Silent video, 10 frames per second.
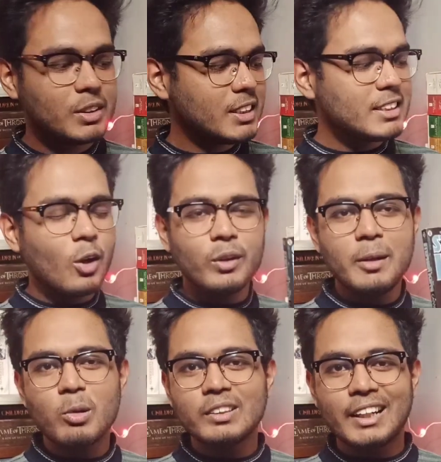This is the
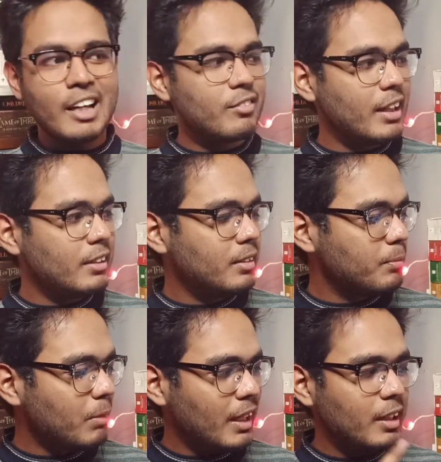only book that I've read
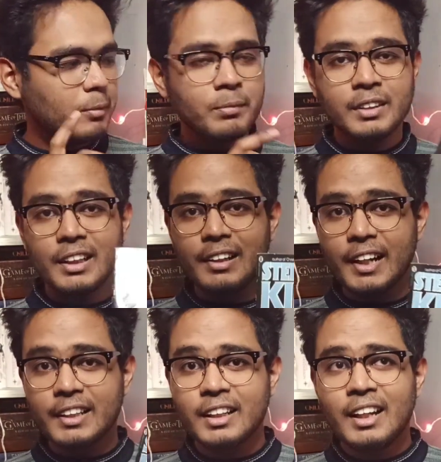by him till
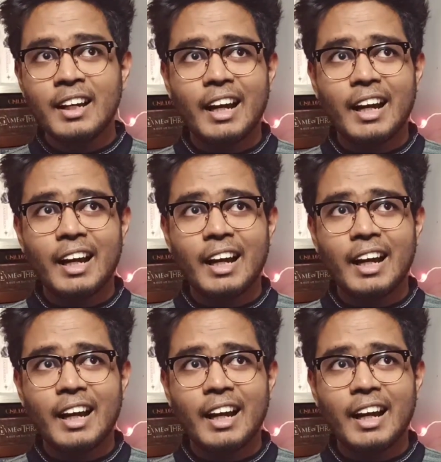date,